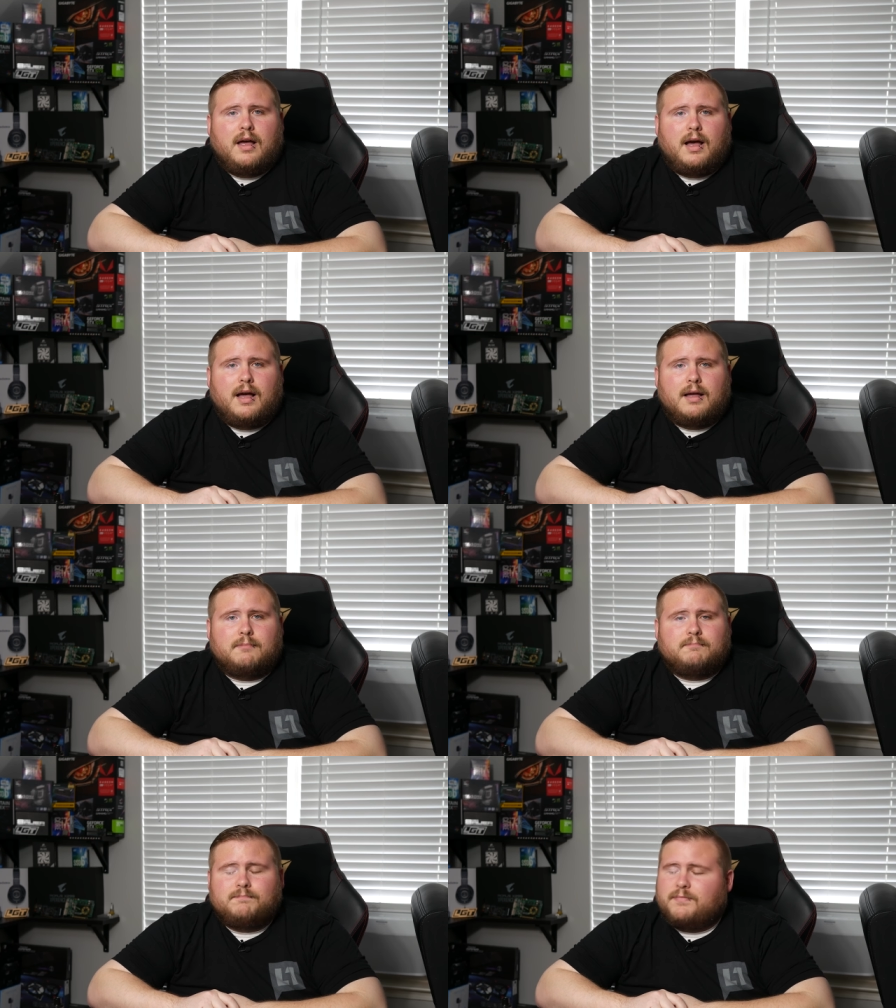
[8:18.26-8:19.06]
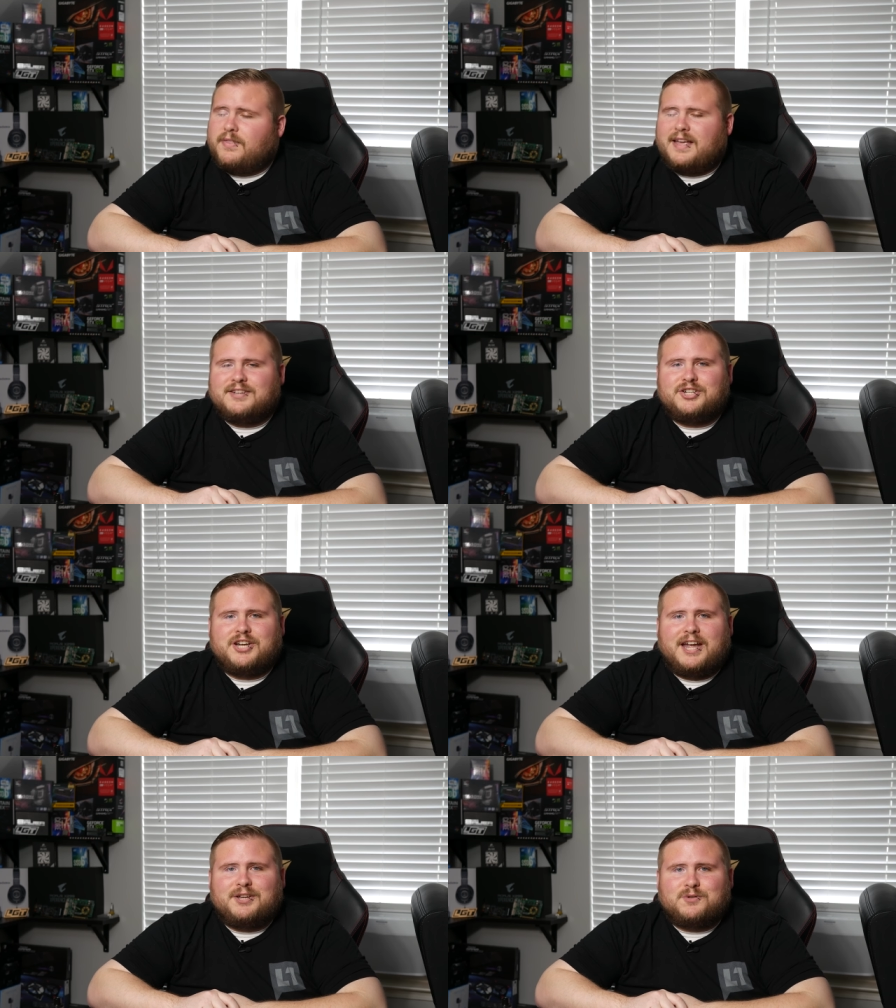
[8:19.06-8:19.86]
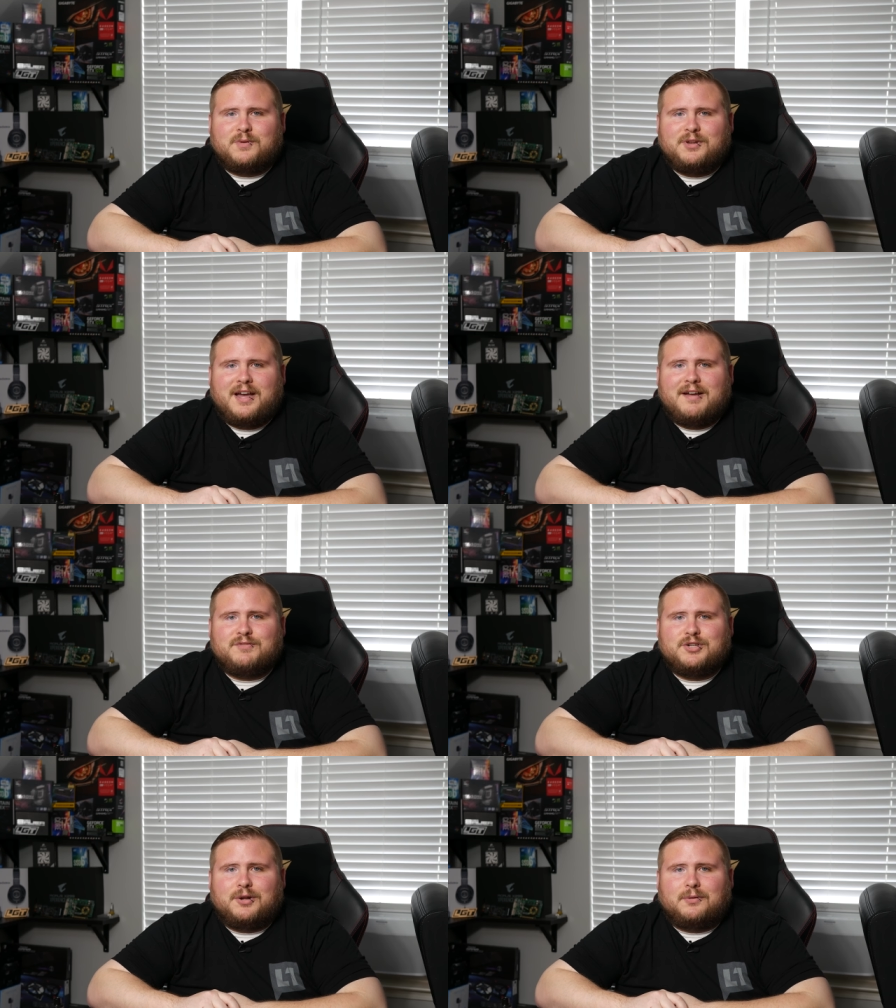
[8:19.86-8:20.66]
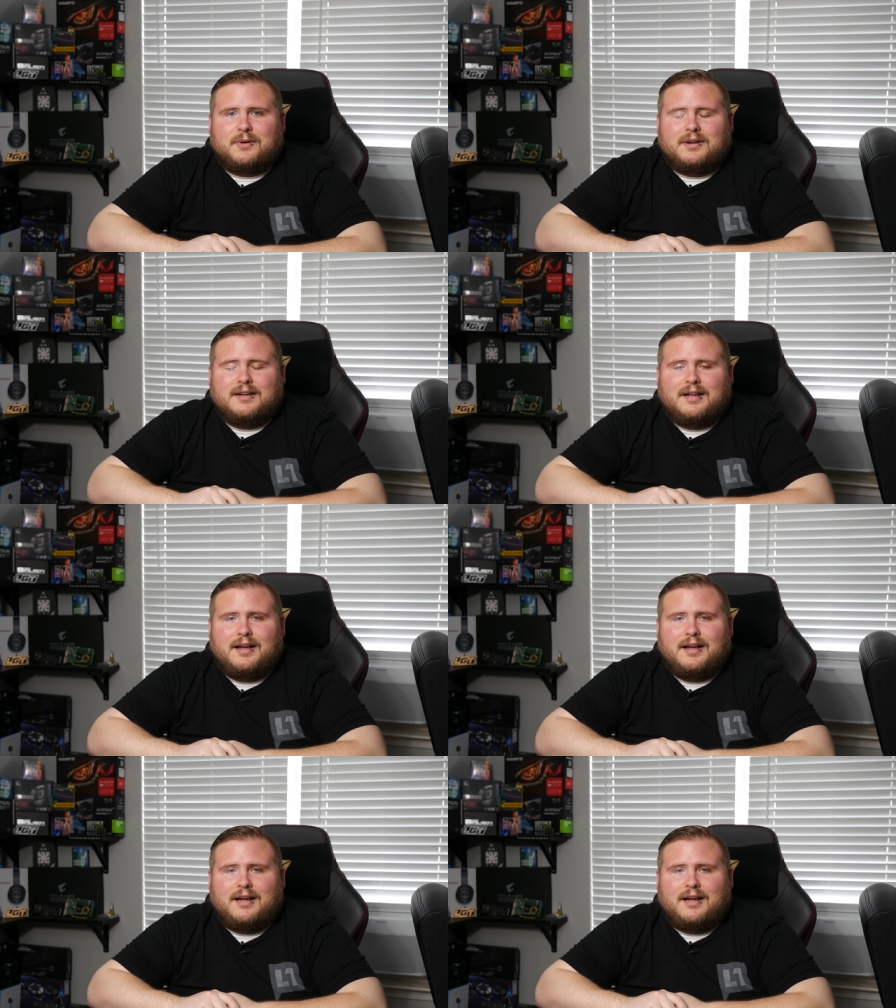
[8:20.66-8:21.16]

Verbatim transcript: Uh, things change when you have children.